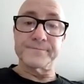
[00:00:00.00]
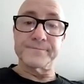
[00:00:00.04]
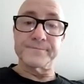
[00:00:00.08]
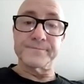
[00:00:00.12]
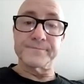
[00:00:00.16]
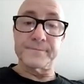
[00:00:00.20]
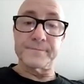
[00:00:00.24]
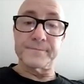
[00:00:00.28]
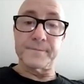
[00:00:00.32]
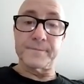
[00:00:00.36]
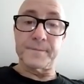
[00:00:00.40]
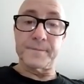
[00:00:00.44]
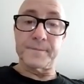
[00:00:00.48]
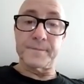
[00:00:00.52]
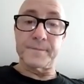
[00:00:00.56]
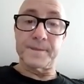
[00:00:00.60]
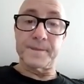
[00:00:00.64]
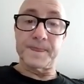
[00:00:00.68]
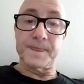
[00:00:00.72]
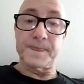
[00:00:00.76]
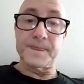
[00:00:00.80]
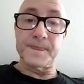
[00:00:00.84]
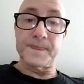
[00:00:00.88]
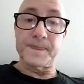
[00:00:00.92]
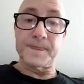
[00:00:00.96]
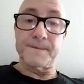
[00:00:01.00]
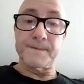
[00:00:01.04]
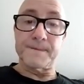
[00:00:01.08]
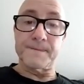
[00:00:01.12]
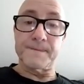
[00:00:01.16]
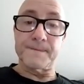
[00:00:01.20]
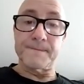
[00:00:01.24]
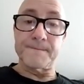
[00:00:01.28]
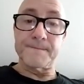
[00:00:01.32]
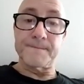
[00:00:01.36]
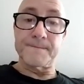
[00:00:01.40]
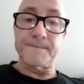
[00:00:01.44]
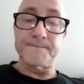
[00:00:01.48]

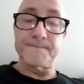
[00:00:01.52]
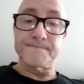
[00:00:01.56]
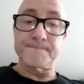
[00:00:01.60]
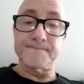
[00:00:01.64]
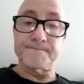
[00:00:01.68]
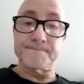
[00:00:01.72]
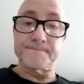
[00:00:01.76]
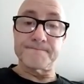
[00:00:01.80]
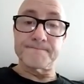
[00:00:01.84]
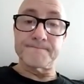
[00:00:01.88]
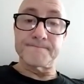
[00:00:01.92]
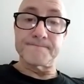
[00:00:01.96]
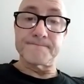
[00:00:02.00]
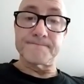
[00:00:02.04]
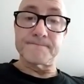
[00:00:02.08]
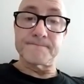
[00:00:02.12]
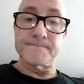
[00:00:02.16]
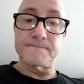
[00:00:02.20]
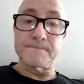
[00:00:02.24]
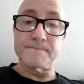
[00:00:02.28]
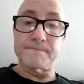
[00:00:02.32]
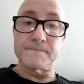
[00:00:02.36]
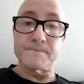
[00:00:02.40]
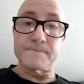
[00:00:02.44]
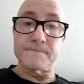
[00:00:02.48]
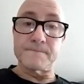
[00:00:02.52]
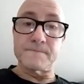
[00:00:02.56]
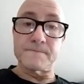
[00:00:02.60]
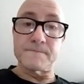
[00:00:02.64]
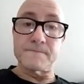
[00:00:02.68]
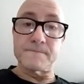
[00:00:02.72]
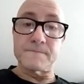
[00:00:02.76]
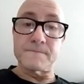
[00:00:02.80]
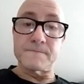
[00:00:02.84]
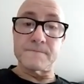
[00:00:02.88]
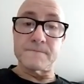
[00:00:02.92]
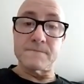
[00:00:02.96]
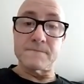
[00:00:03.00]

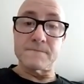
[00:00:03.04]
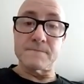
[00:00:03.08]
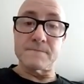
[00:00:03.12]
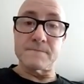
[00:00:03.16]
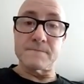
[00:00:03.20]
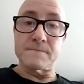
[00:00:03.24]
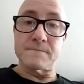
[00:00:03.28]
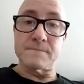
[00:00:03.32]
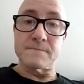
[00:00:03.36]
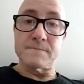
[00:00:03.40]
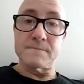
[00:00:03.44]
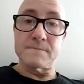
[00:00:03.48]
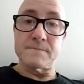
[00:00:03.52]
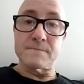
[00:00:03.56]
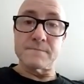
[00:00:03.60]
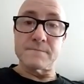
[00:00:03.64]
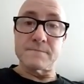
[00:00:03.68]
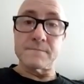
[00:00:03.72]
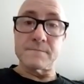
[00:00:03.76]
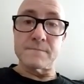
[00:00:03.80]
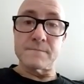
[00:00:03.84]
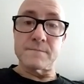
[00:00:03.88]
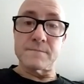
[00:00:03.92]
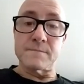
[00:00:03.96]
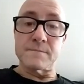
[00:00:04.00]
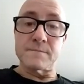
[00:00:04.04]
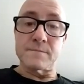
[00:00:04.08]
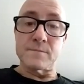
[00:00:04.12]
The person shown says nothing.